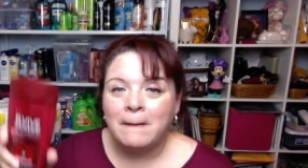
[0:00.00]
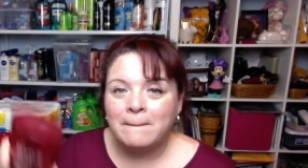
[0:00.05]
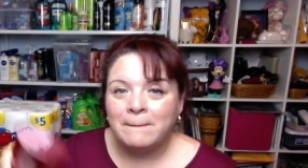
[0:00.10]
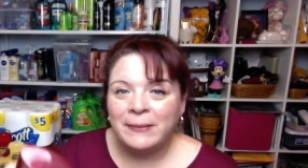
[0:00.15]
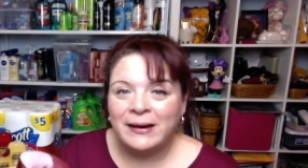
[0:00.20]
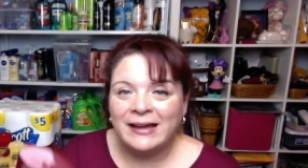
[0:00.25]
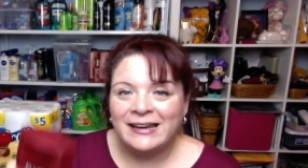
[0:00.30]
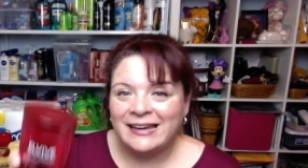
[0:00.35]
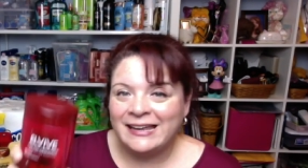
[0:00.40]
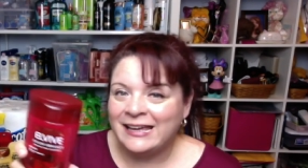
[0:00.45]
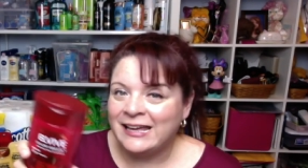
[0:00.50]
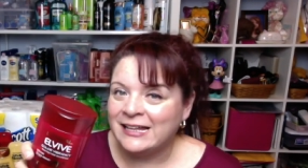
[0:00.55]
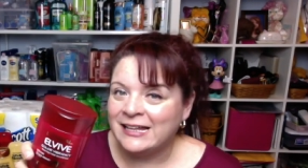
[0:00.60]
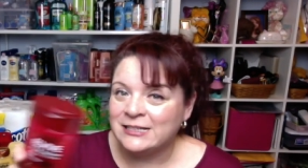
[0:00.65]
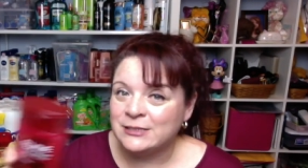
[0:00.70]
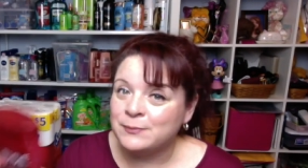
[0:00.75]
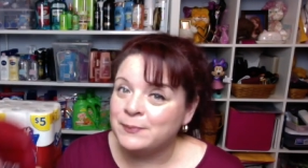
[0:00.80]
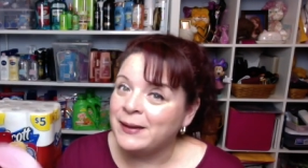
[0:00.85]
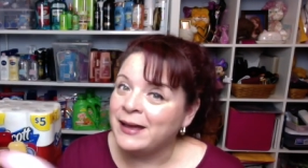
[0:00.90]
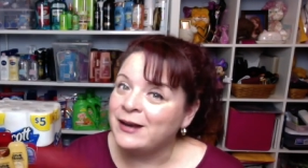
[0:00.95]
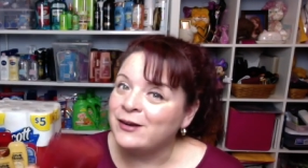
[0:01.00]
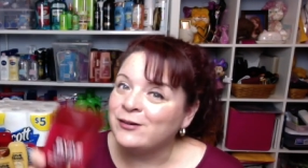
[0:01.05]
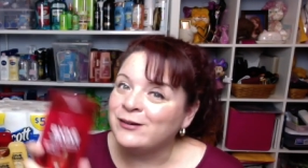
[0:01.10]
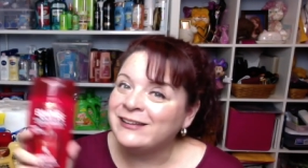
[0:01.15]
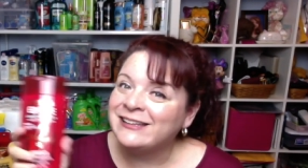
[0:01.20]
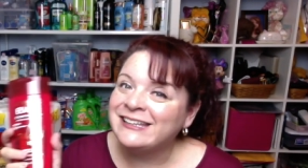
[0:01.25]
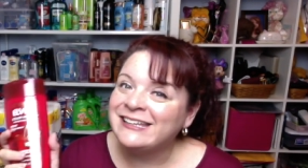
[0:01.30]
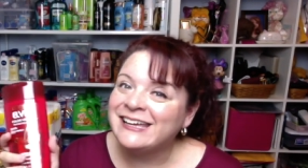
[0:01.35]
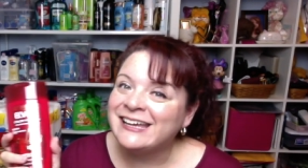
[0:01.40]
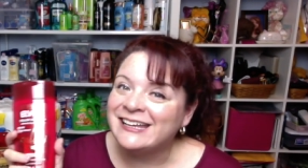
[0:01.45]
but it gets better
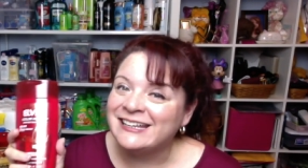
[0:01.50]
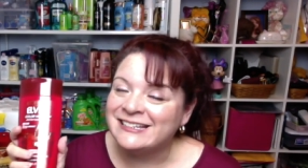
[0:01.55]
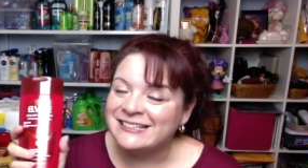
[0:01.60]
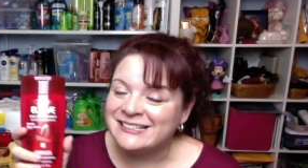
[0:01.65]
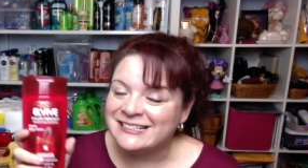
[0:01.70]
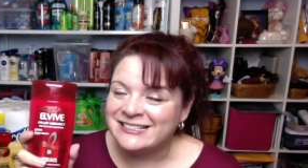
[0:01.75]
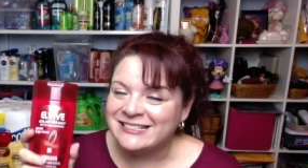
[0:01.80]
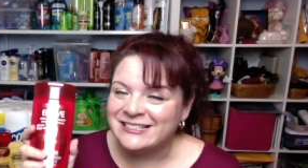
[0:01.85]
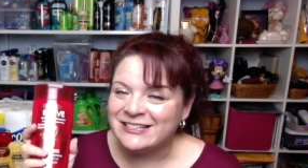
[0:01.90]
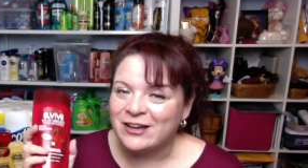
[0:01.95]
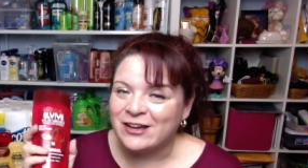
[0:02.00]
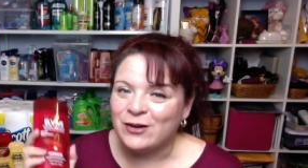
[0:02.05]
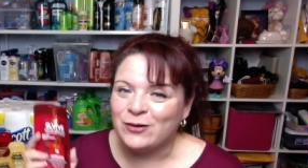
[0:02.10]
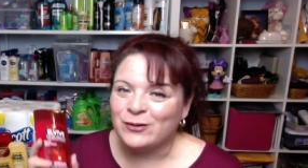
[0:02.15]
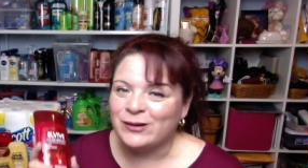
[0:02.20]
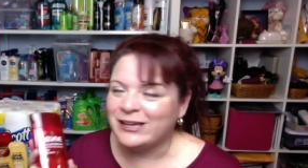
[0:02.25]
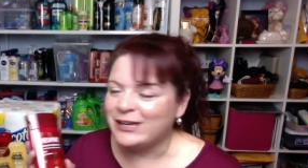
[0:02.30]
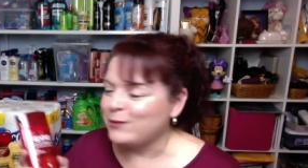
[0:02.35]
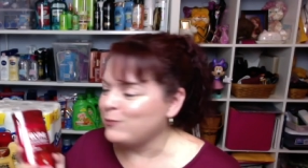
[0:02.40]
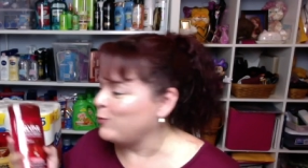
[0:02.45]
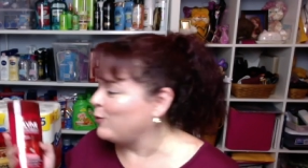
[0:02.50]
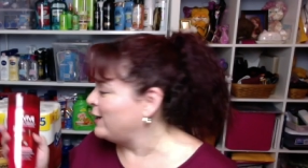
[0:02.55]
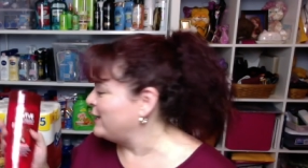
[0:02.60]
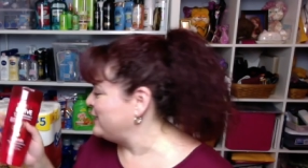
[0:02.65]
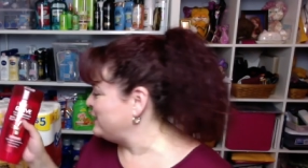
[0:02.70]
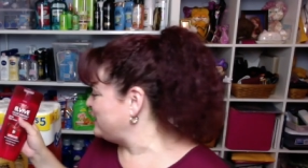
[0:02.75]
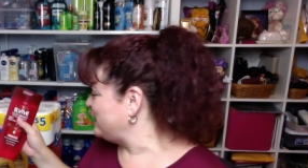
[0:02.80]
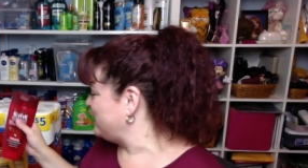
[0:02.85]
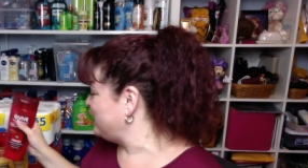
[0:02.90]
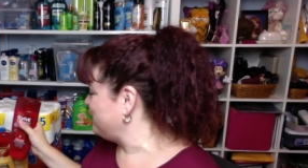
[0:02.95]
in the end, so keep
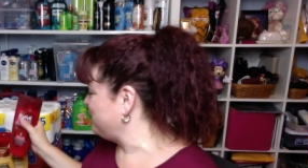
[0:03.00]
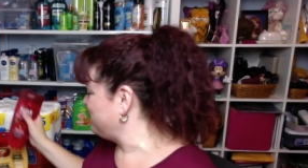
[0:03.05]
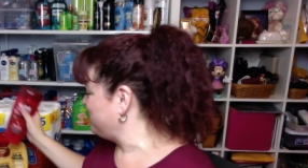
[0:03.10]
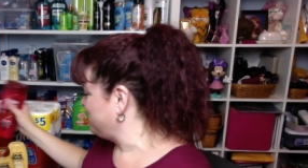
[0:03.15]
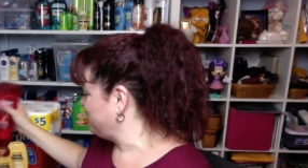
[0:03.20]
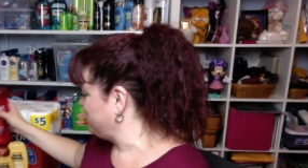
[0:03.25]
watching.